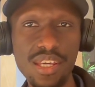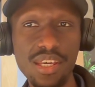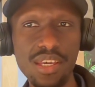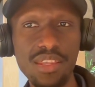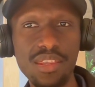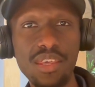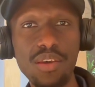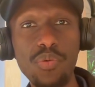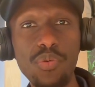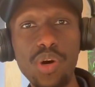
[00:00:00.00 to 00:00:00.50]

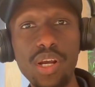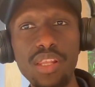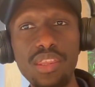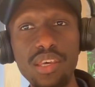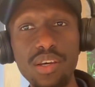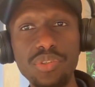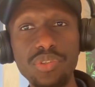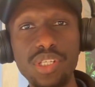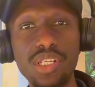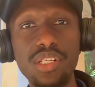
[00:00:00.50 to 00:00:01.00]
the
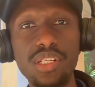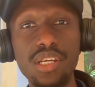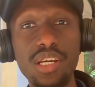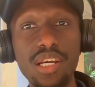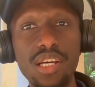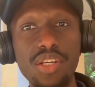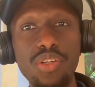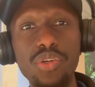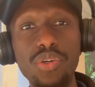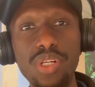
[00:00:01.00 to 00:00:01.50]

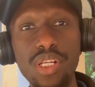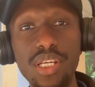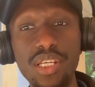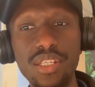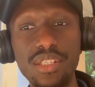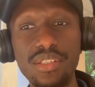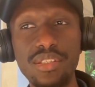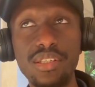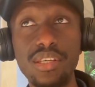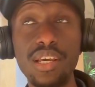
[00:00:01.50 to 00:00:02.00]

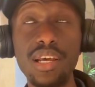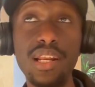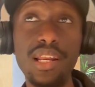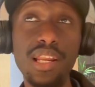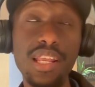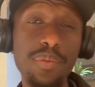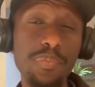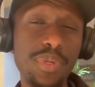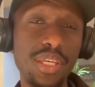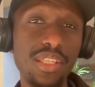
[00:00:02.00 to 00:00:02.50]
$1,000
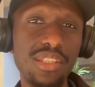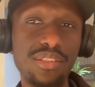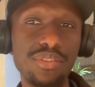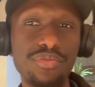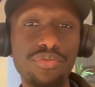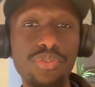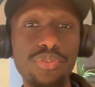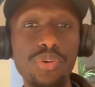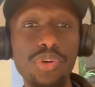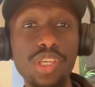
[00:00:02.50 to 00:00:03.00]
limit
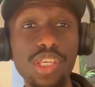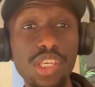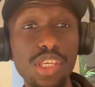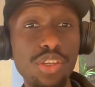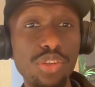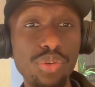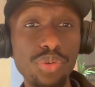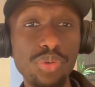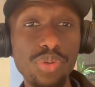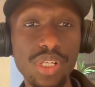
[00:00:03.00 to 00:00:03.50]
for
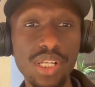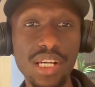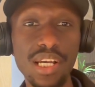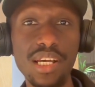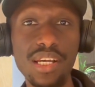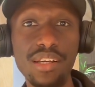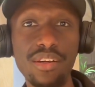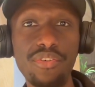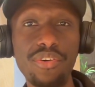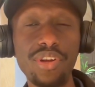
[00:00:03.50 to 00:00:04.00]
EU
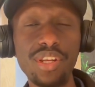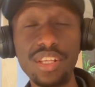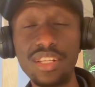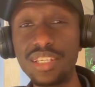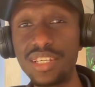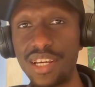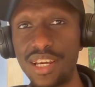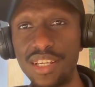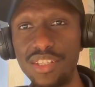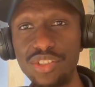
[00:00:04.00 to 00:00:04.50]
credit
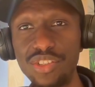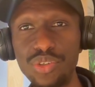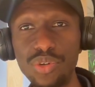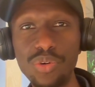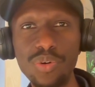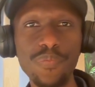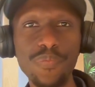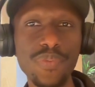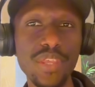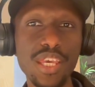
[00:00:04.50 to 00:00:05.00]
cards.
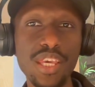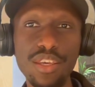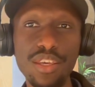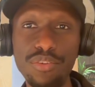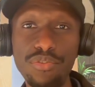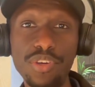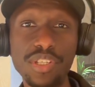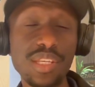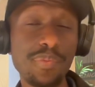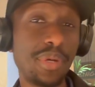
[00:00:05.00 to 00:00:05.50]
So
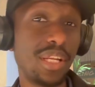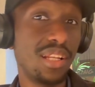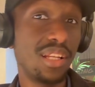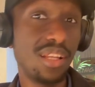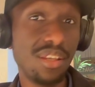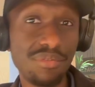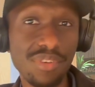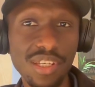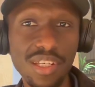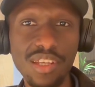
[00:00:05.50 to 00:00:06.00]
if you're somebody
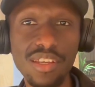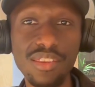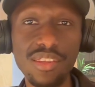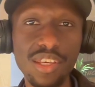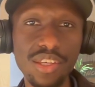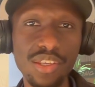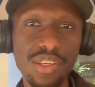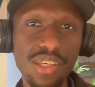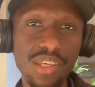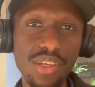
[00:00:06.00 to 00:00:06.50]
living in
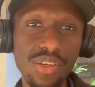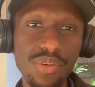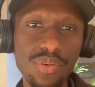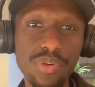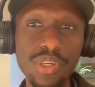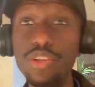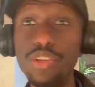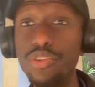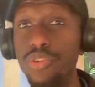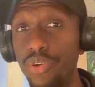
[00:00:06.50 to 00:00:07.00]
the EU,
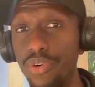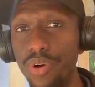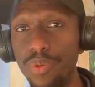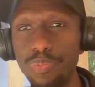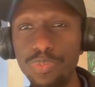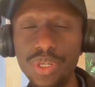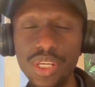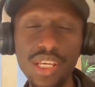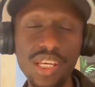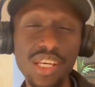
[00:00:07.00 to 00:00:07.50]
in
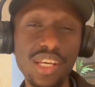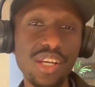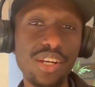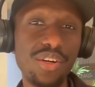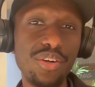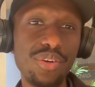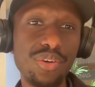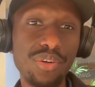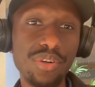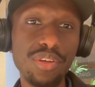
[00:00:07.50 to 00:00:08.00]
Europe,
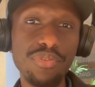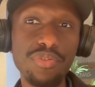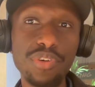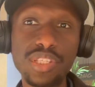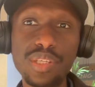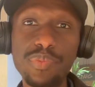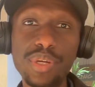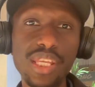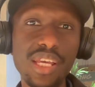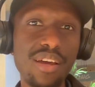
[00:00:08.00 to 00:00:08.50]
or if you're
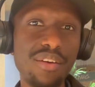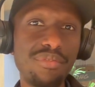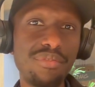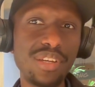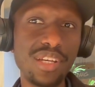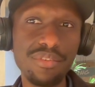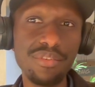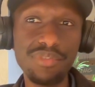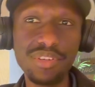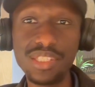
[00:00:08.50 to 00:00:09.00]
somebody
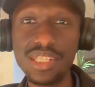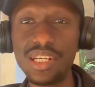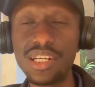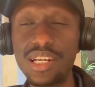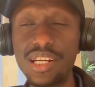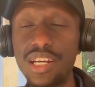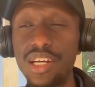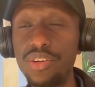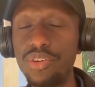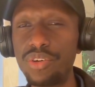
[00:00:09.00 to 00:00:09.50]
having a Visa
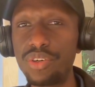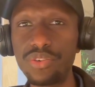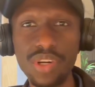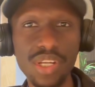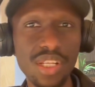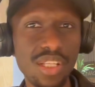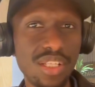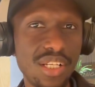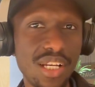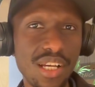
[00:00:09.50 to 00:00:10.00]
card or
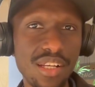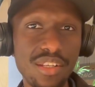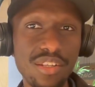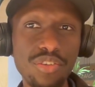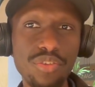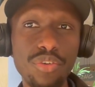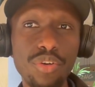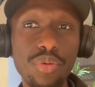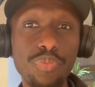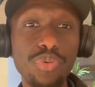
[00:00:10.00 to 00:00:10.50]
credit card in
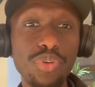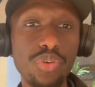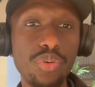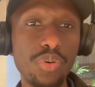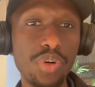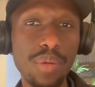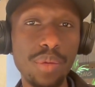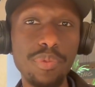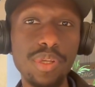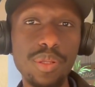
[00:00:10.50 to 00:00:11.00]
Europe, you know
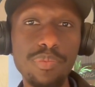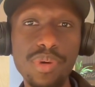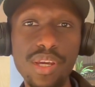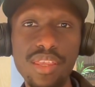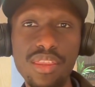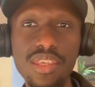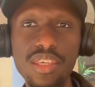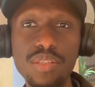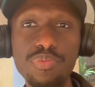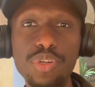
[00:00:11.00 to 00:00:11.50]
what I mean by
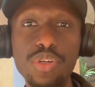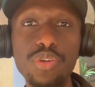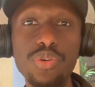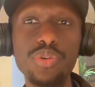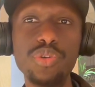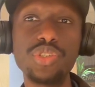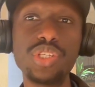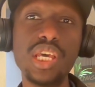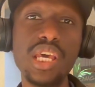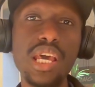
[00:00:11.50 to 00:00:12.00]
this.
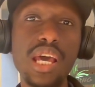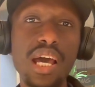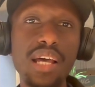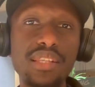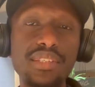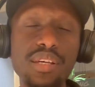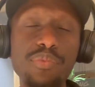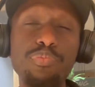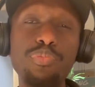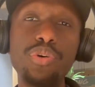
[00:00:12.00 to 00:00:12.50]
Because at
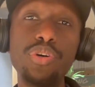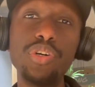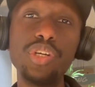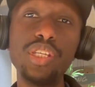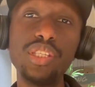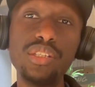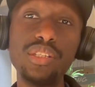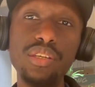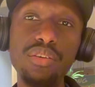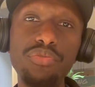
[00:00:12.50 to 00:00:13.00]
some
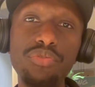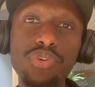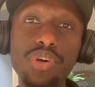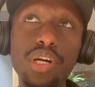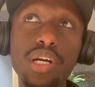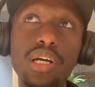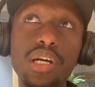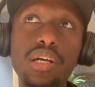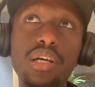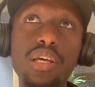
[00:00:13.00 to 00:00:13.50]
point, if you
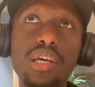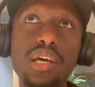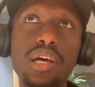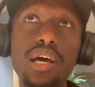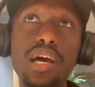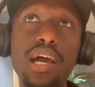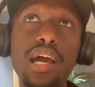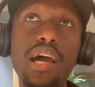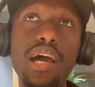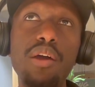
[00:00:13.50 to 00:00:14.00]
are,
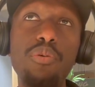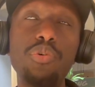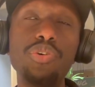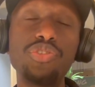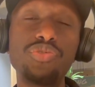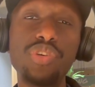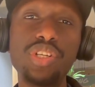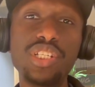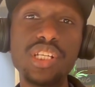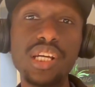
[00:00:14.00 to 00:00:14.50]
I
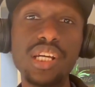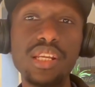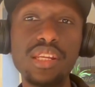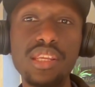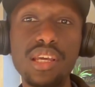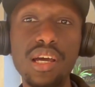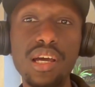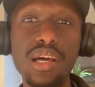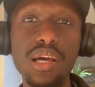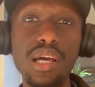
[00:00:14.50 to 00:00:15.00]
was reaching
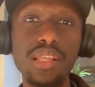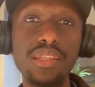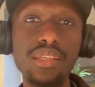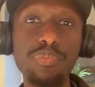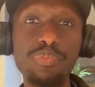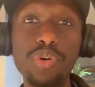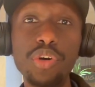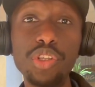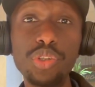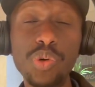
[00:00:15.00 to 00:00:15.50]
at a
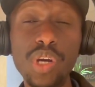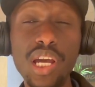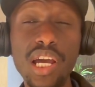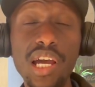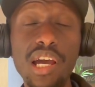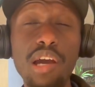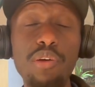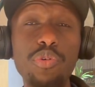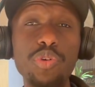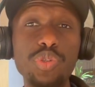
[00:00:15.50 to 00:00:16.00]
point where
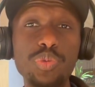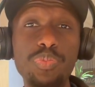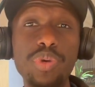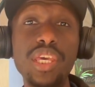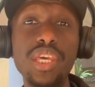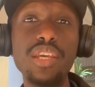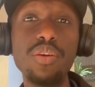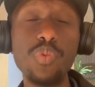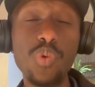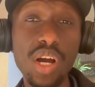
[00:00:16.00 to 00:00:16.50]
I was
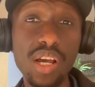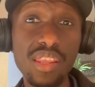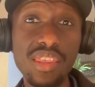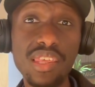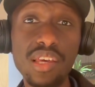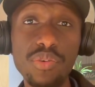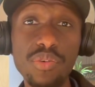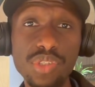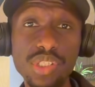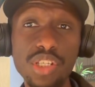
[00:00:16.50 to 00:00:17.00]
paying
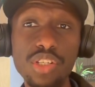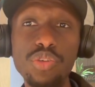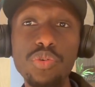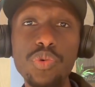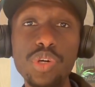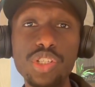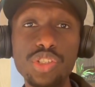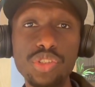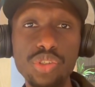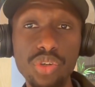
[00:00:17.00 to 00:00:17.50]

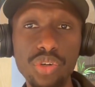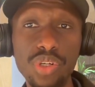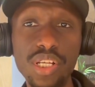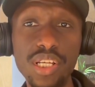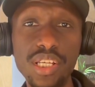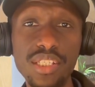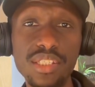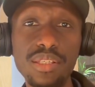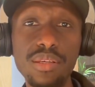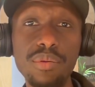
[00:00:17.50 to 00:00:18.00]

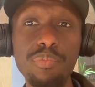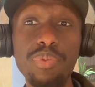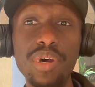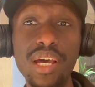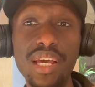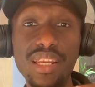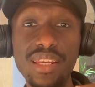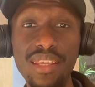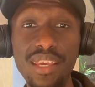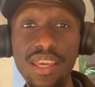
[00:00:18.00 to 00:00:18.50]
$1,000
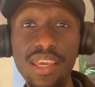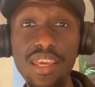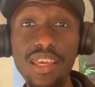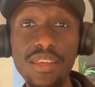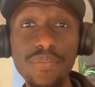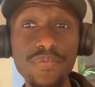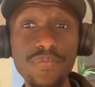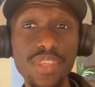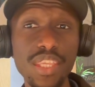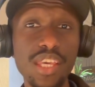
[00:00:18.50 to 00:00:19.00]
per
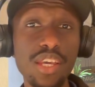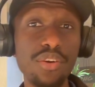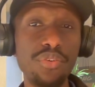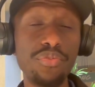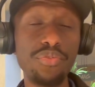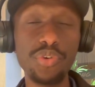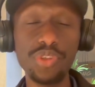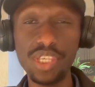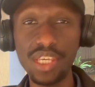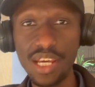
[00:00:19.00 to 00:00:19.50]
day
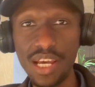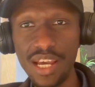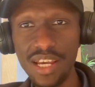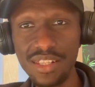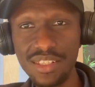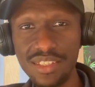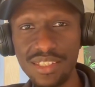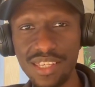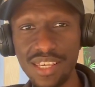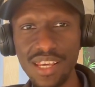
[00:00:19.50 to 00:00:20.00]
for the
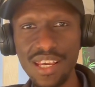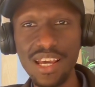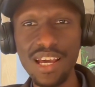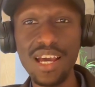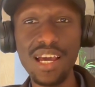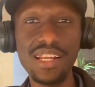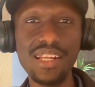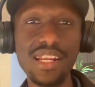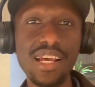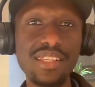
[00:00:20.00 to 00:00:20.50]
ads.
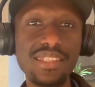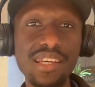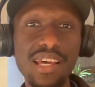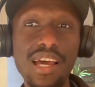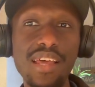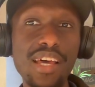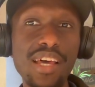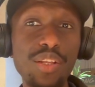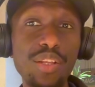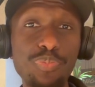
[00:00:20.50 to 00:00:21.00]
And at
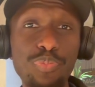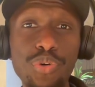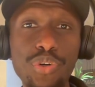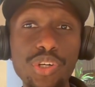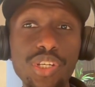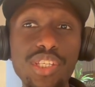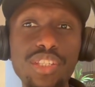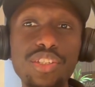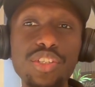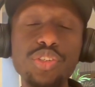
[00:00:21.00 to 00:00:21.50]
that
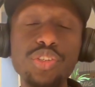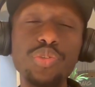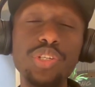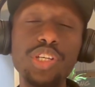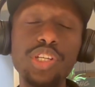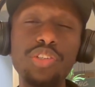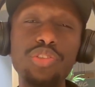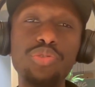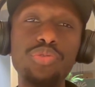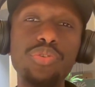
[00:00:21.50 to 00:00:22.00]
point, you
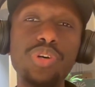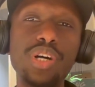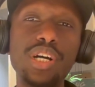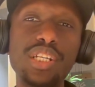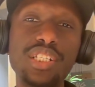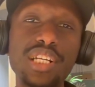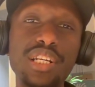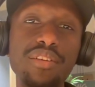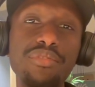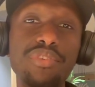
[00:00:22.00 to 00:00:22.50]
need to
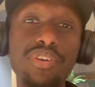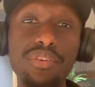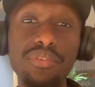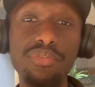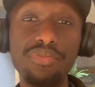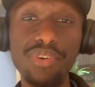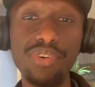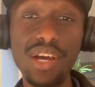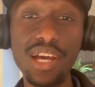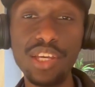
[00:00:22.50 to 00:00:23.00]
actually
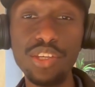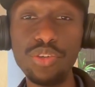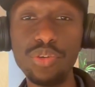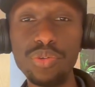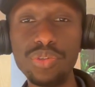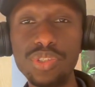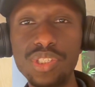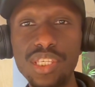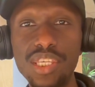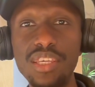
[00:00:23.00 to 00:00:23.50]
verify
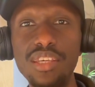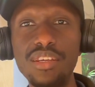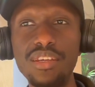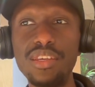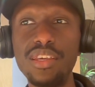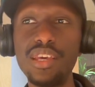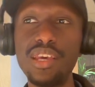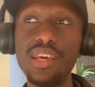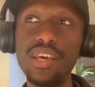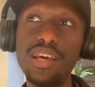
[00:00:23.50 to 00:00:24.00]

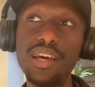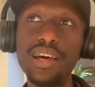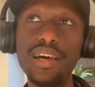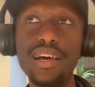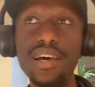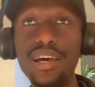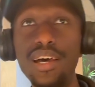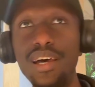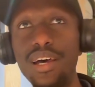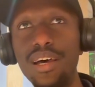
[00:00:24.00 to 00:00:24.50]
using,
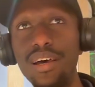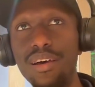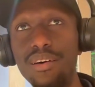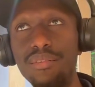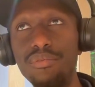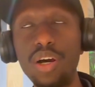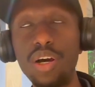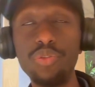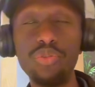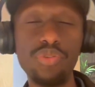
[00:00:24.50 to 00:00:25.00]

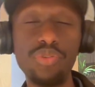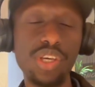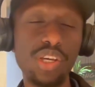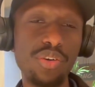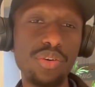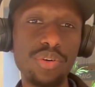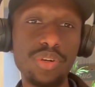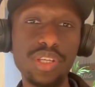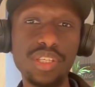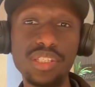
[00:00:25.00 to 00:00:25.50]
how do they
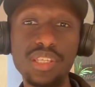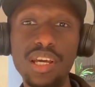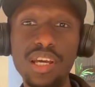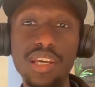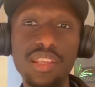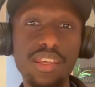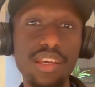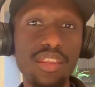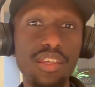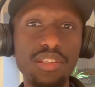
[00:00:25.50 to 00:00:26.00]
call
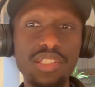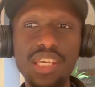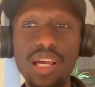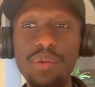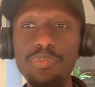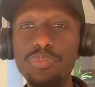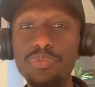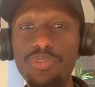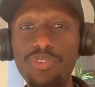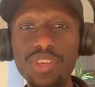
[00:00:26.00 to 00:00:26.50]
it?
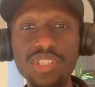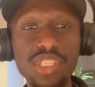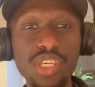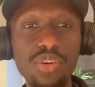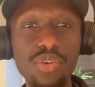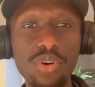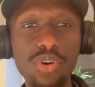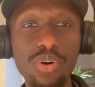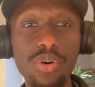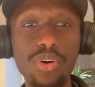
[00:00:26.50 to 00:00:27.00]
Some
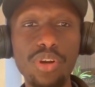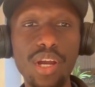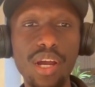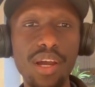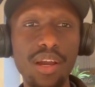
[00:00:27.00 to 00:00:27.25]
physical